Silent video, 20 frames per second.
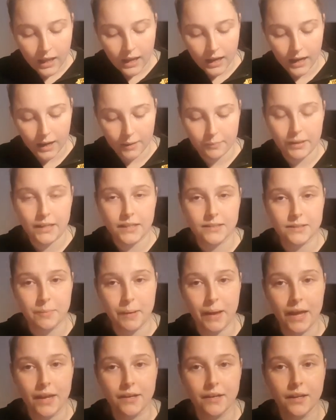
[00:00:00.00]
Um, a laser
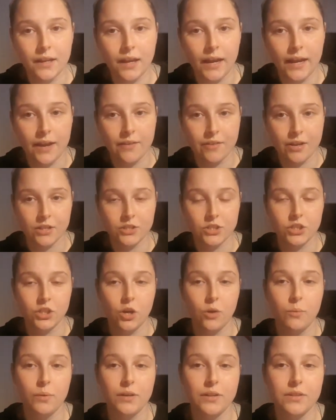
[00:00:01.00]
pen. I haven't actually
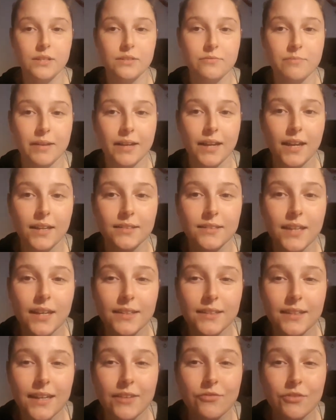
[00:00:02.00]
got one of these for my cats yet,
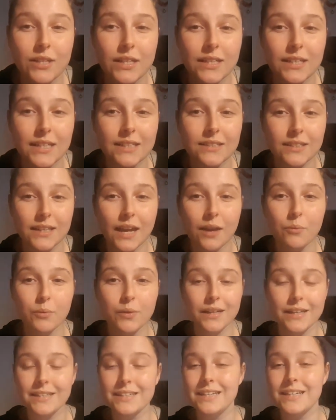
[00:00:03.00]
but I really need to get
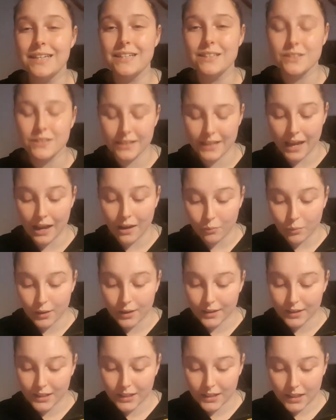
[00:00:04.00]
one. I need to get
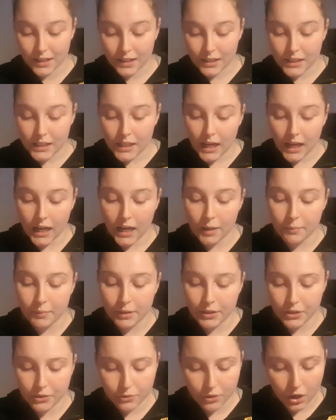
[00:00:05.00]
one. Um,
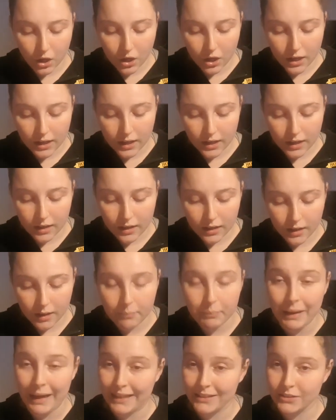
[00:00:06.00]
a new collar, a
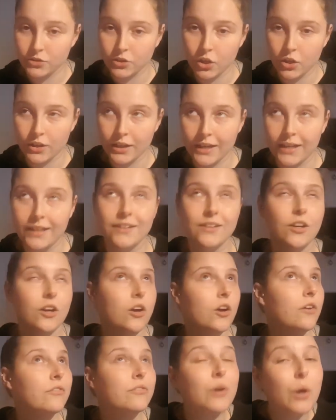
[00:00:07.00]
pet stocking,
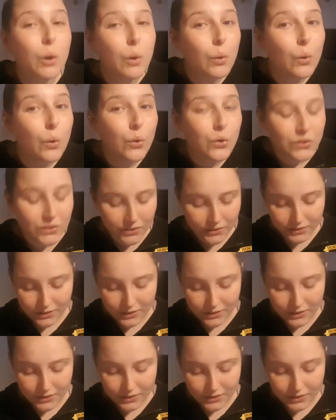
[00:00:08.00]
of course.